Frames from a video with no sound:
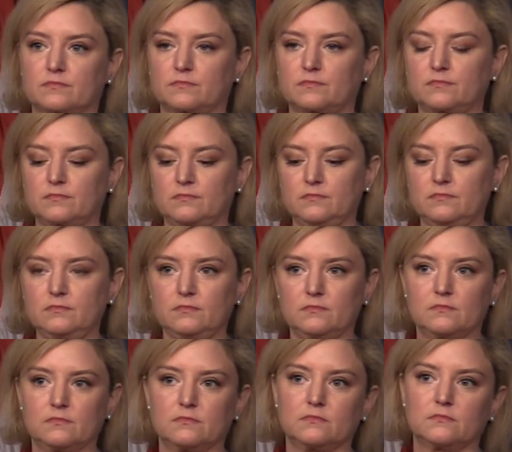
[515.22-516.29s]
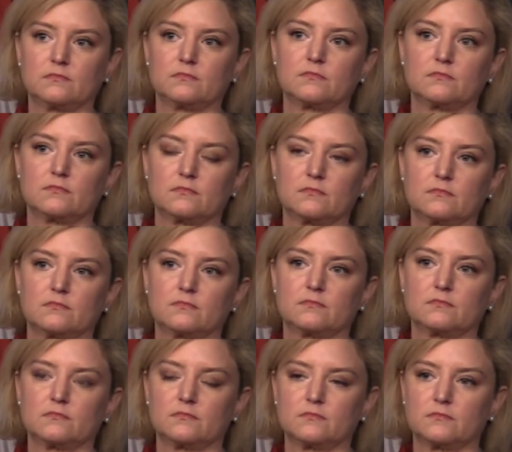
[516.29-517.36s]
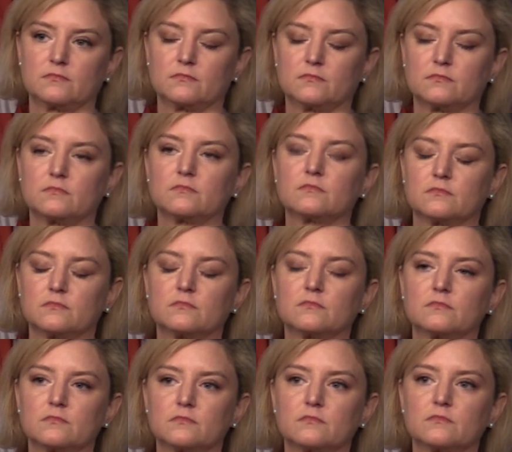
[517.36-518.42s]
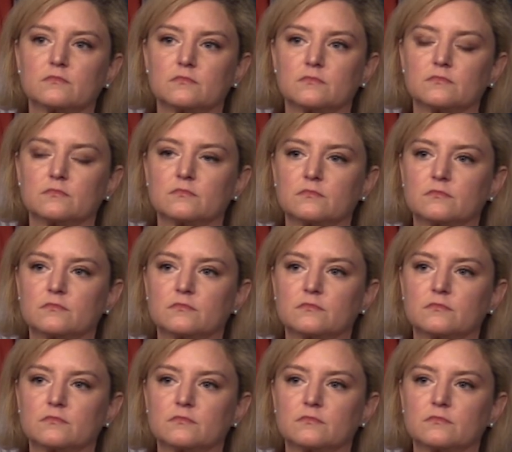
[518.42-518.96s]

life-saving aid was not rendered for a full seven minutes?